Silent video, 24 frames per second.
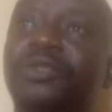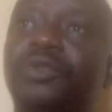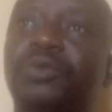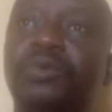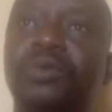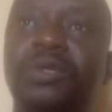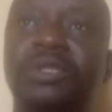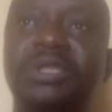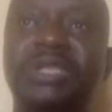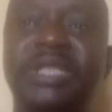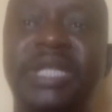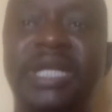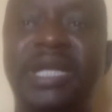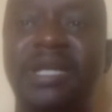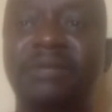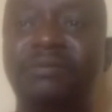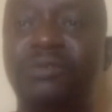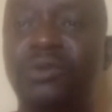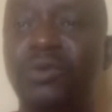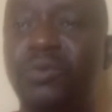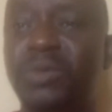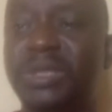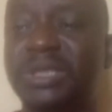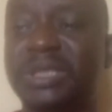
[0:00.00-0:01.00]
200
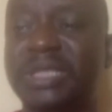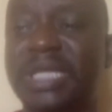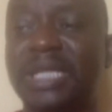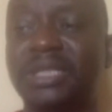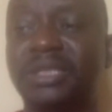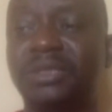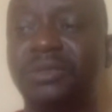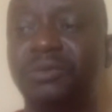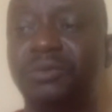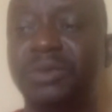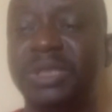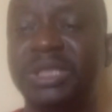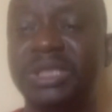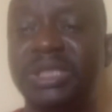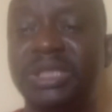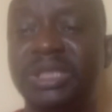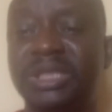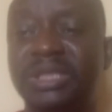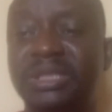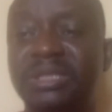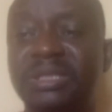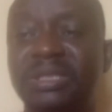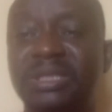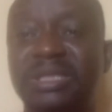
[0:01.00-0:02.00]
level, we start
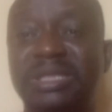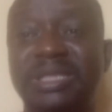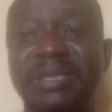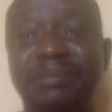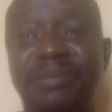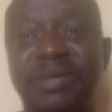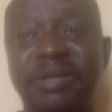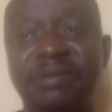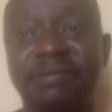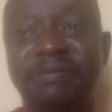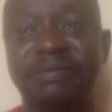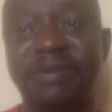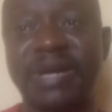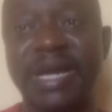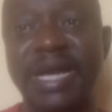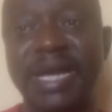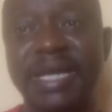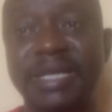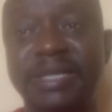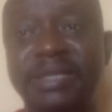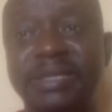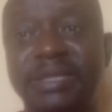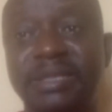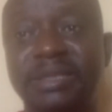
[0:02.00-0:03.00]
reading
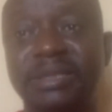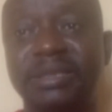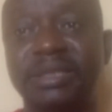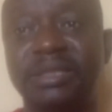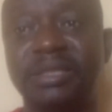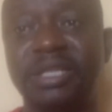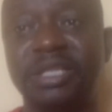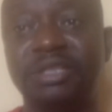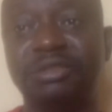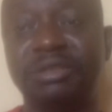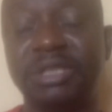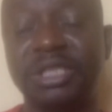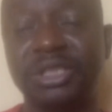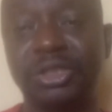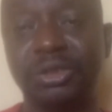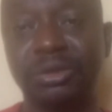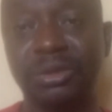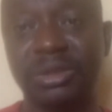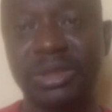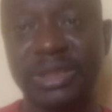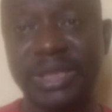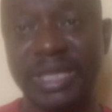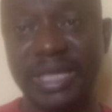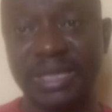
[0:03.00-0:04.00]
simplified
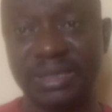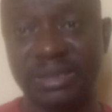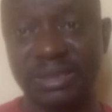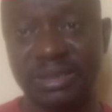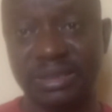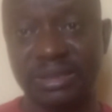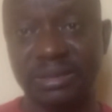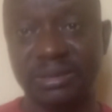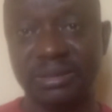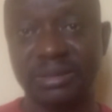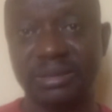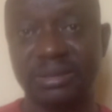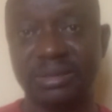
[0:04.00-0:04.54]
literature texts,